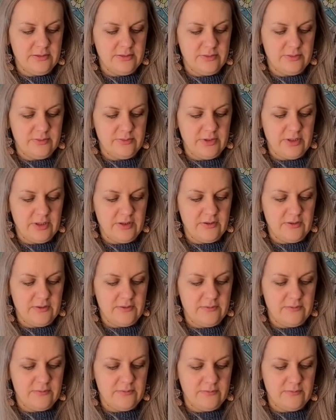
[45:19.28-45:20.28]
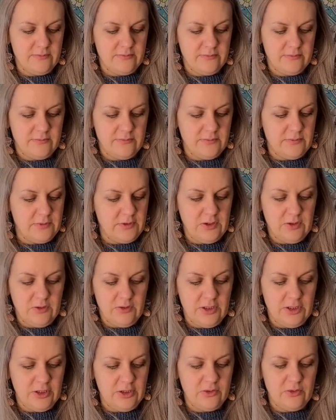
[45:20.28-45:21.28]
But you
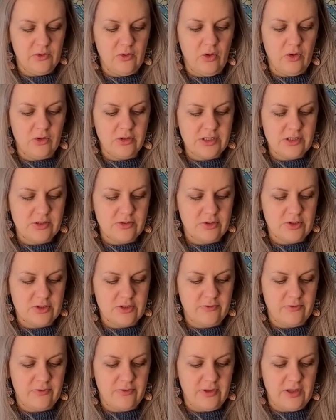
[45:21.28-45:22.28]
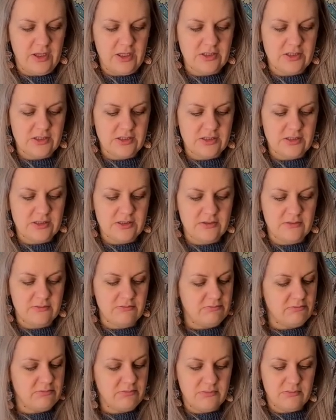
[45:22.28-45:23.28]
can do all sorts of things. Just
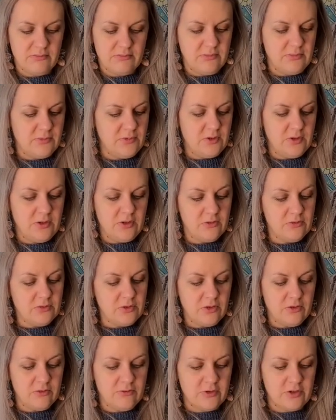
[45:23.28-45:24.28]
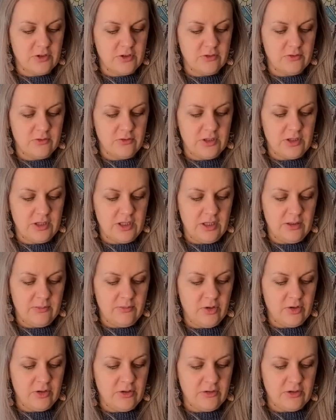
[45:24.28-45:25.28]
don't overdo it.
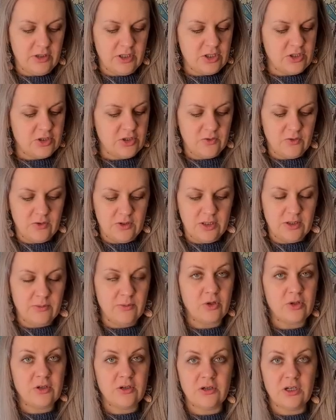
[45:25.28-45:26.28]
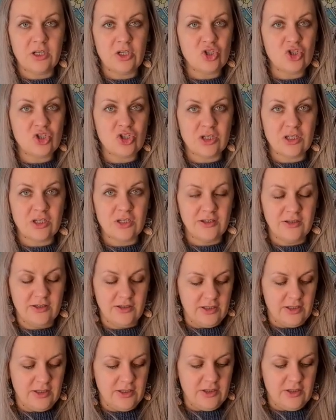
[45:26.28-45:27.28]
Do it in moderation.
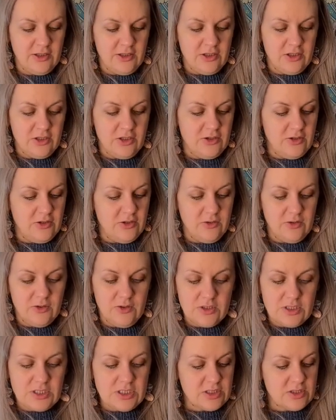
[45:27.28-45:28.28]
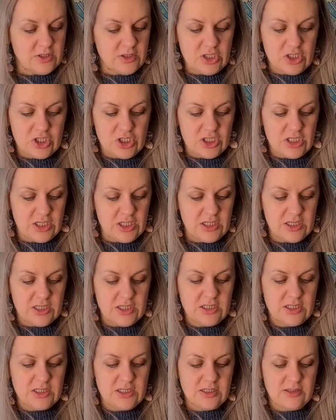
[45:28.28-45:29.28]
Do your
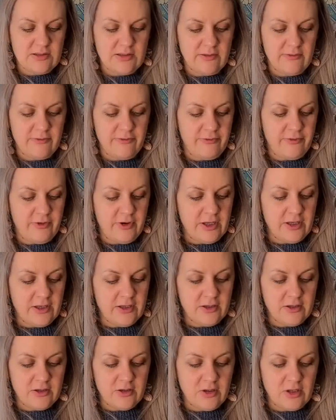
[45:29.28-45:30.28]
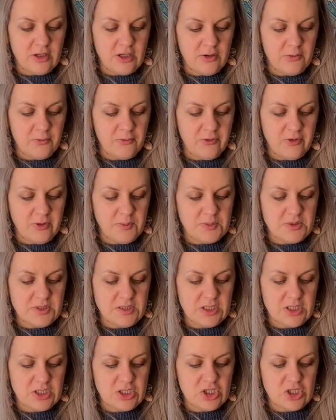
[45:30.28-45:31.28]
stretches. Find a good comfy
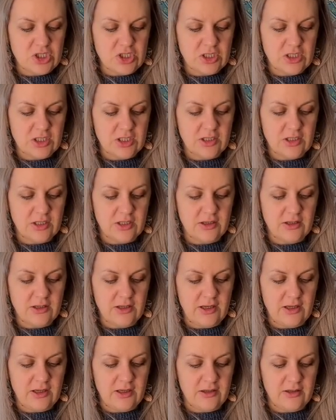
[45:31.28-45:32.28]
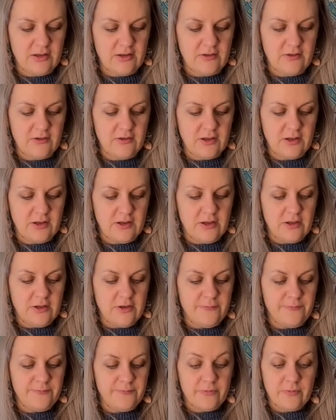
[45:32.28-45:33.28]
position. And
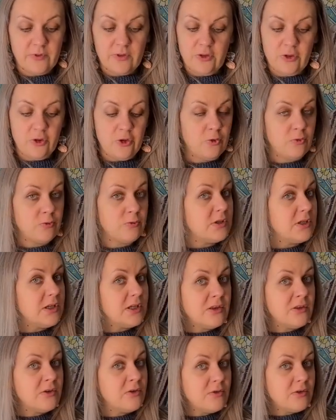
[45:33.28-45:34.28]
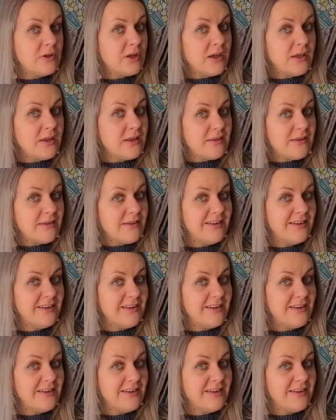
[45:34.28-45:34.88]
don't knit too tight.